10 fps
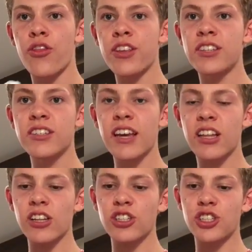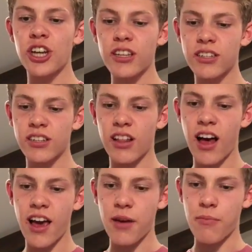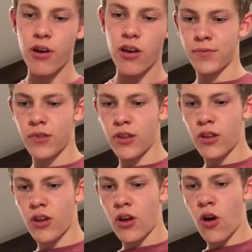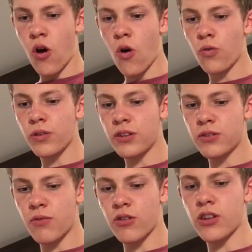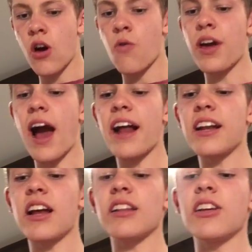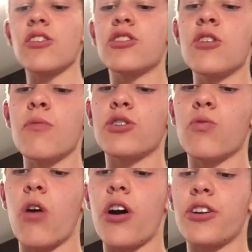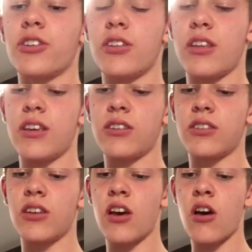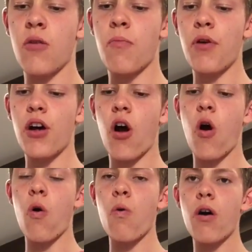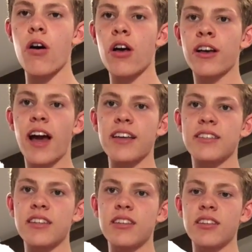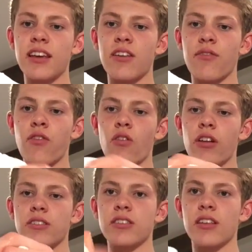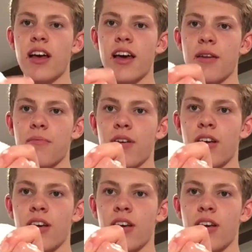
This is like legit slime. Holy smokes. We added a little too much water to this, but oh, guys, this is like full-on slime.